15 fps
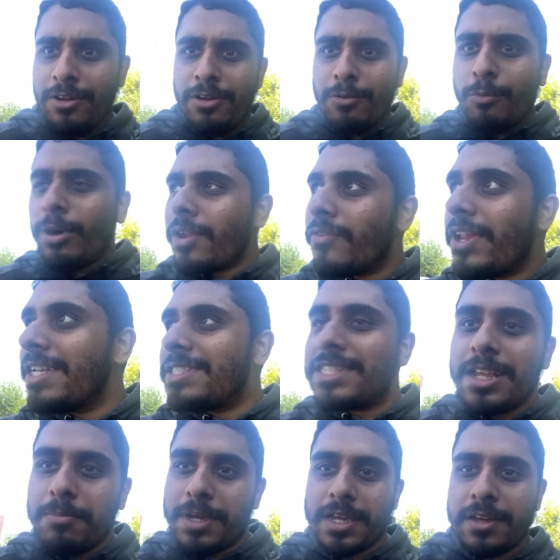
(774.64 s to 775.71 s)
what if they
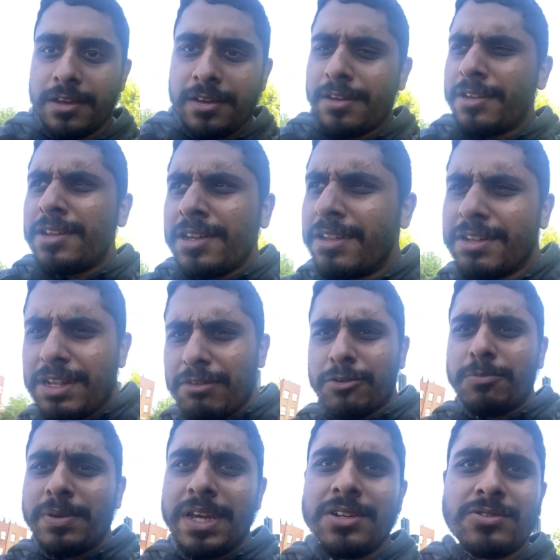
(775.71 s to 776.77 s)
see me? That would
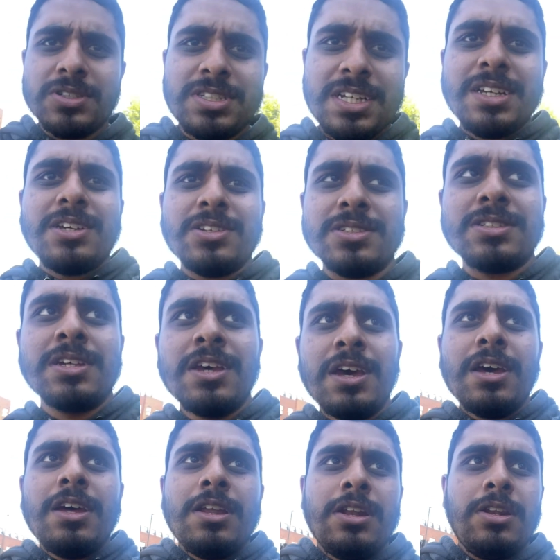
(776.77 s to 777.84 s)
be interesting because
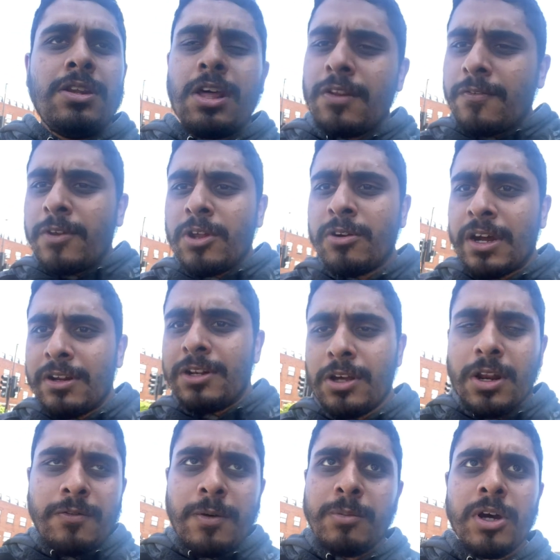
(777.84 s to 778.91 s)
none of them know none
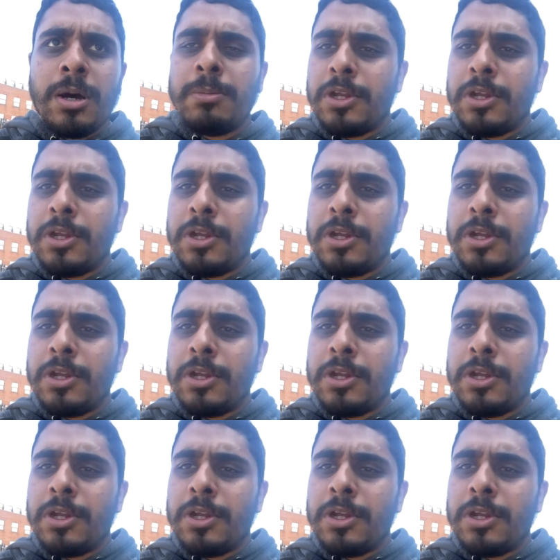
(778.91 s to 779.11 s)
of them know I'm a